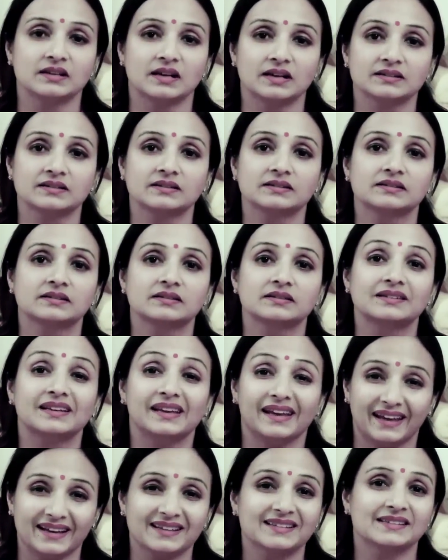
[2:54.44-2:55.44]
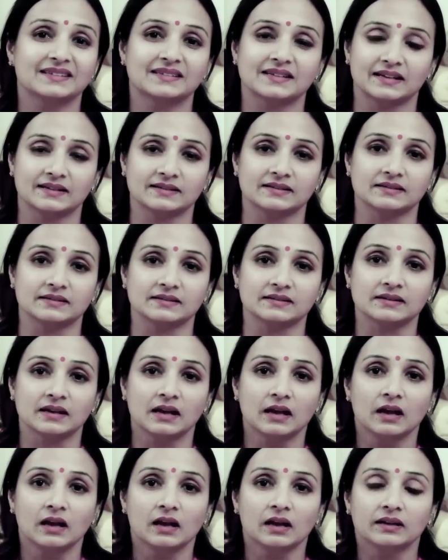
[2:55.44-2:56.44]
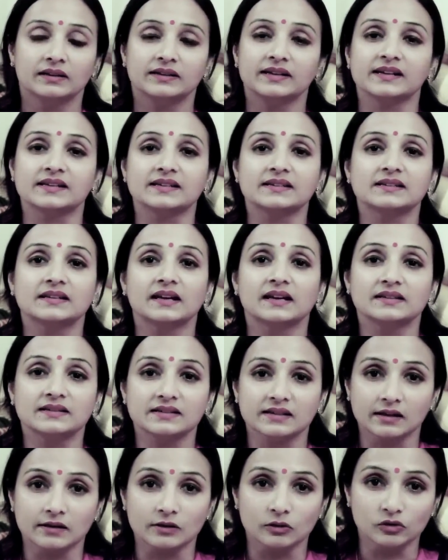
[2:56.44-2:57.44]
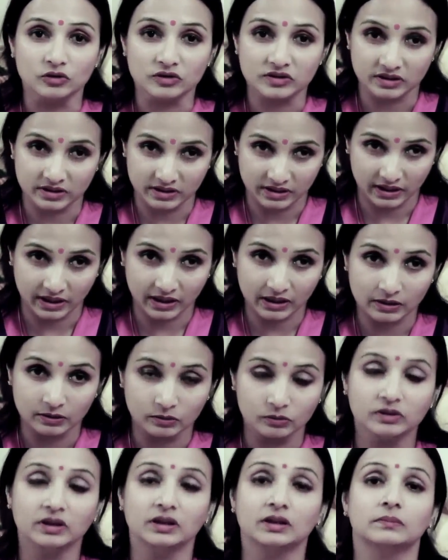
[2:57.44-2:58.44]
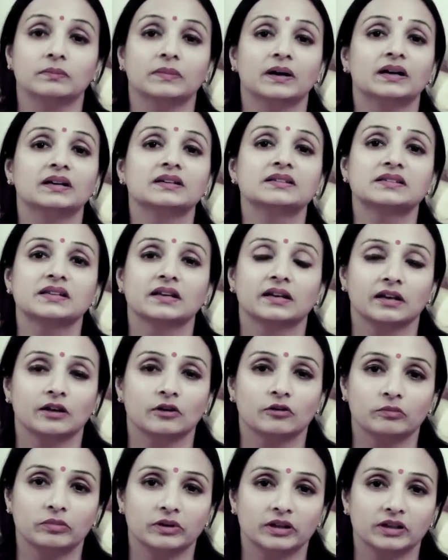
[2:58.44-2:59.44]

classes is the exercises. The exercises include the Lamaze technique of